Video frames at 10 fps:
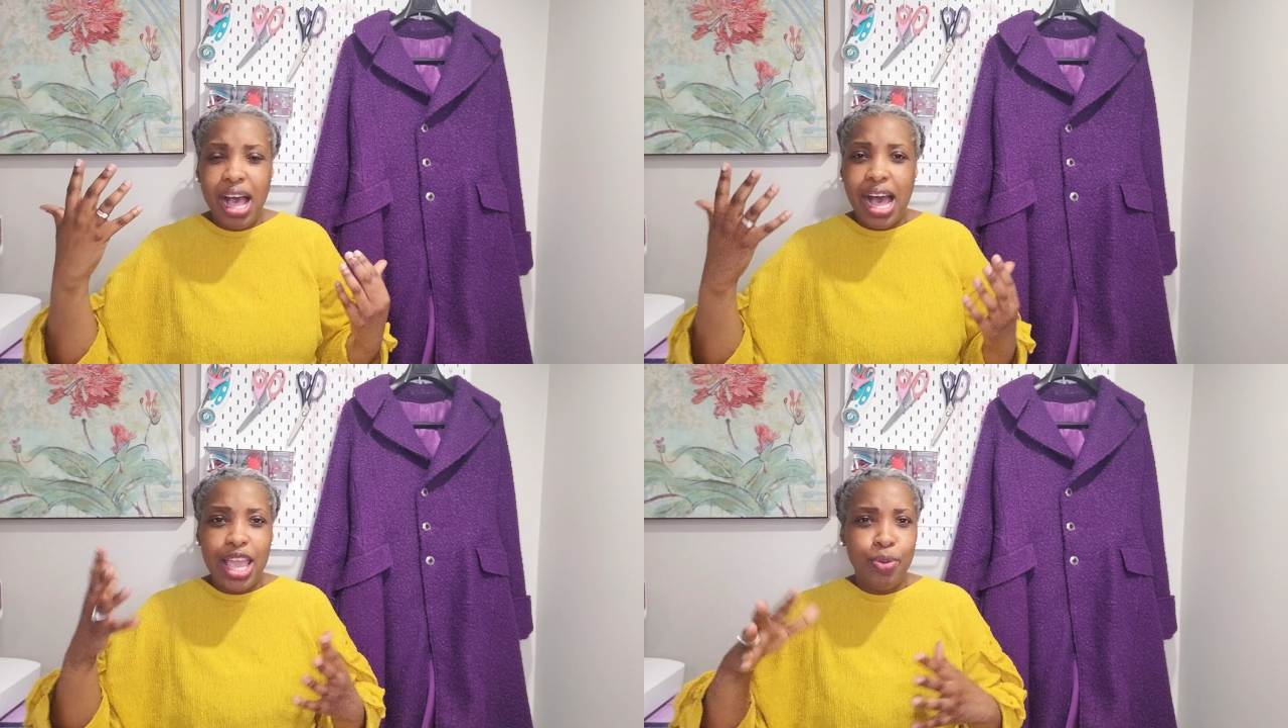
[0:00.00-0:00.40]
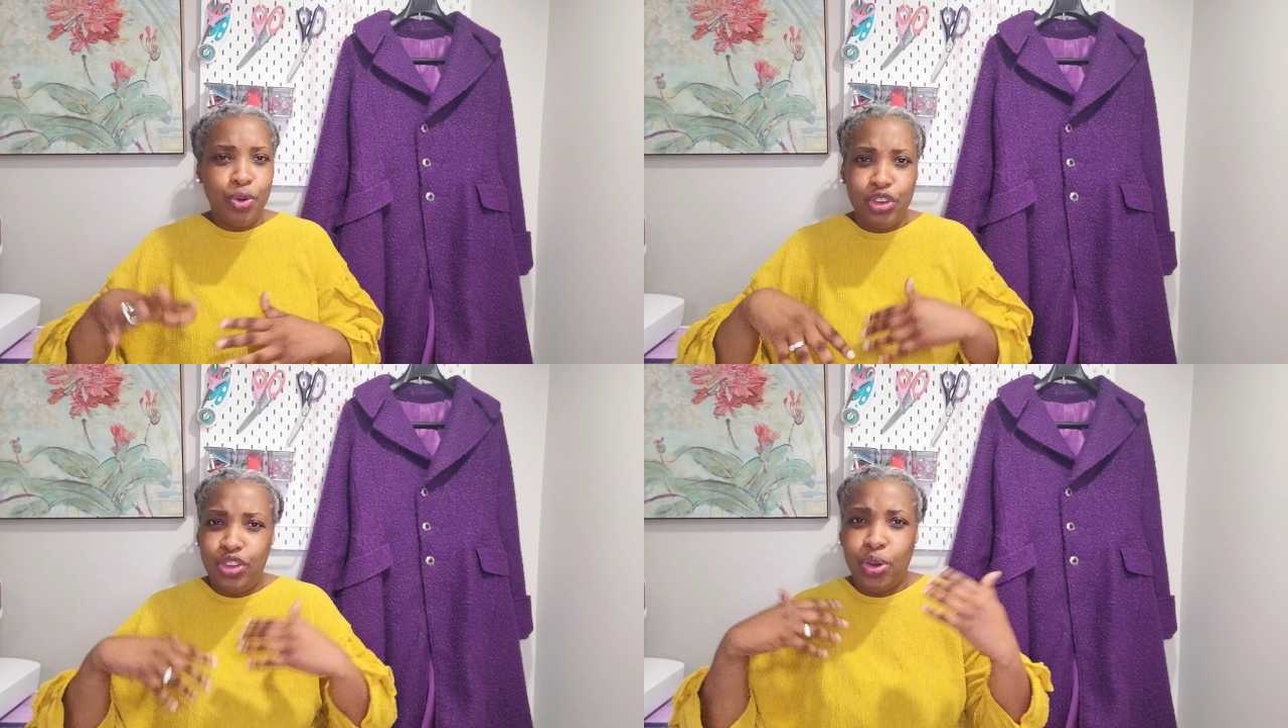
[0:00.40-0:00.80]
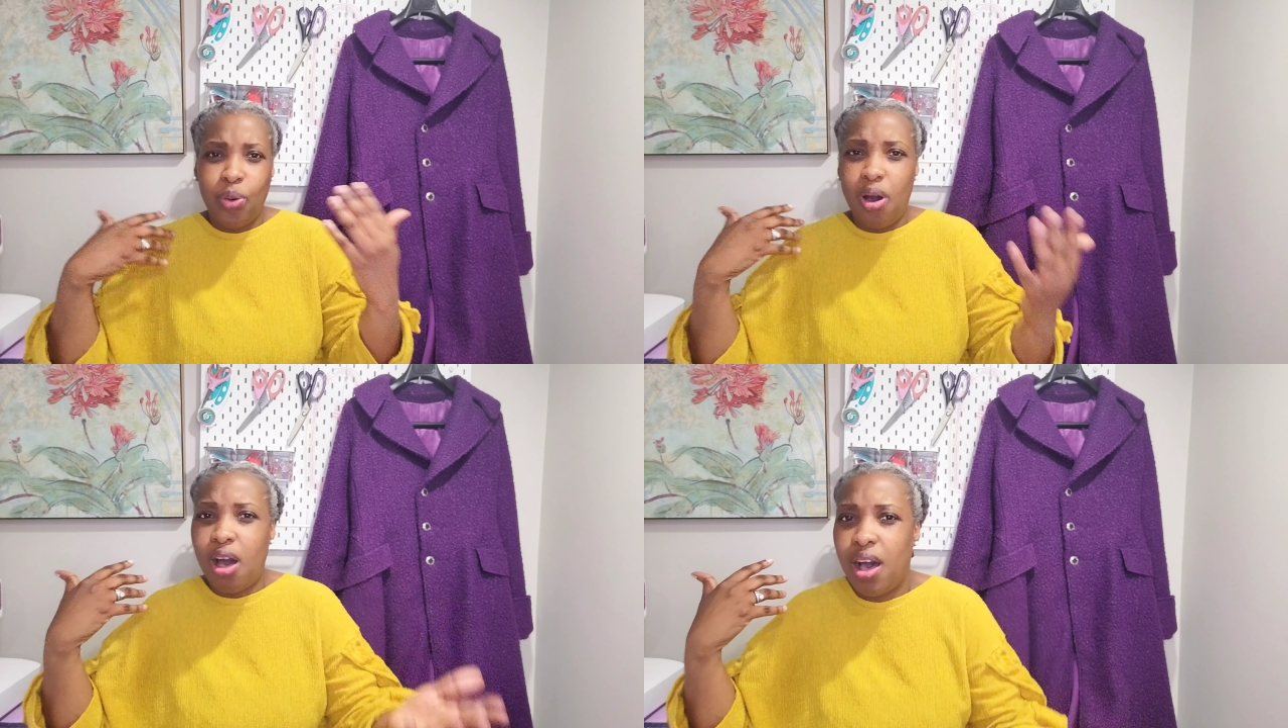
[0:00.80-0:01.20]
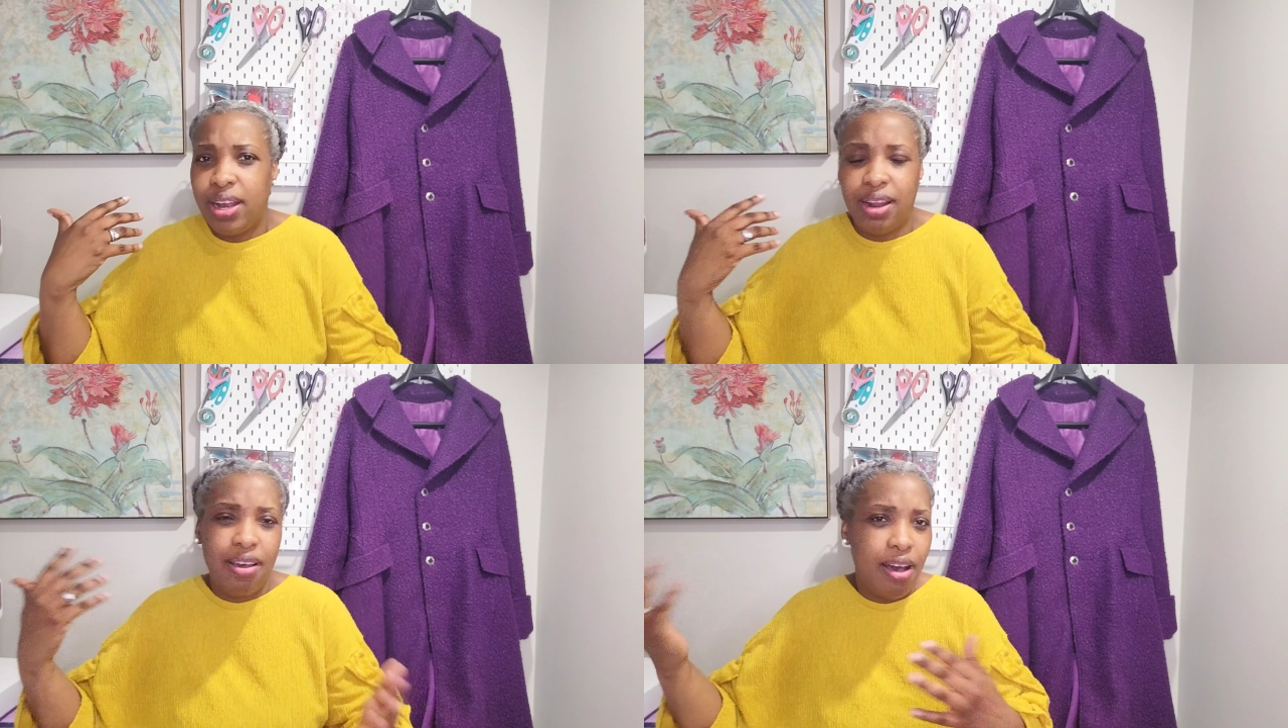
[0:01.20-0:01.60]
I would sew
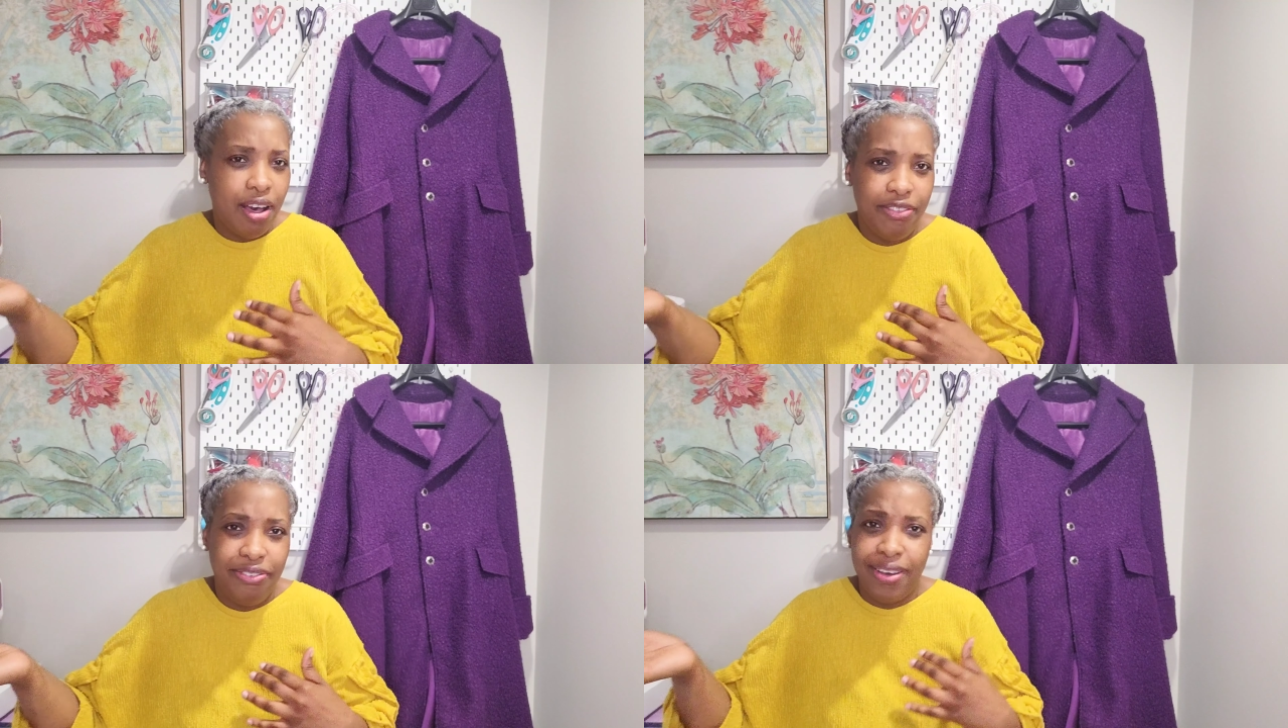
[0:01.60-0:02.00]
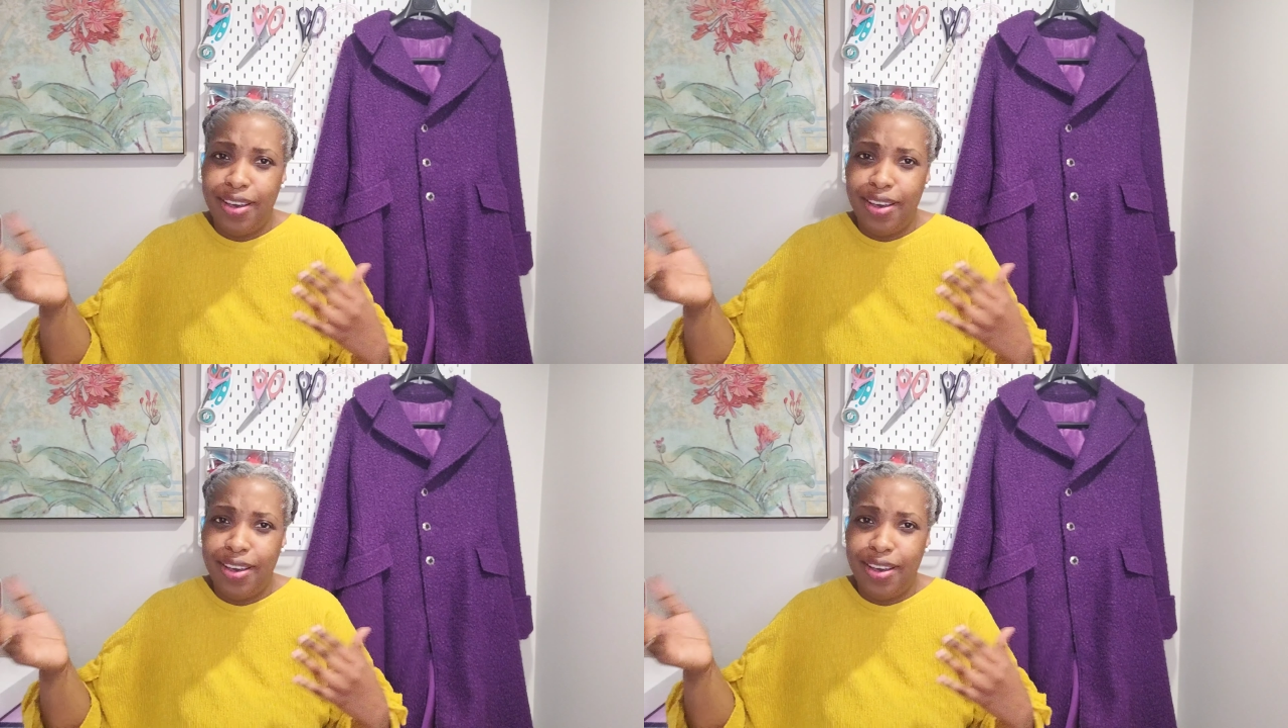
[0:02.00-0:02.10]
on and off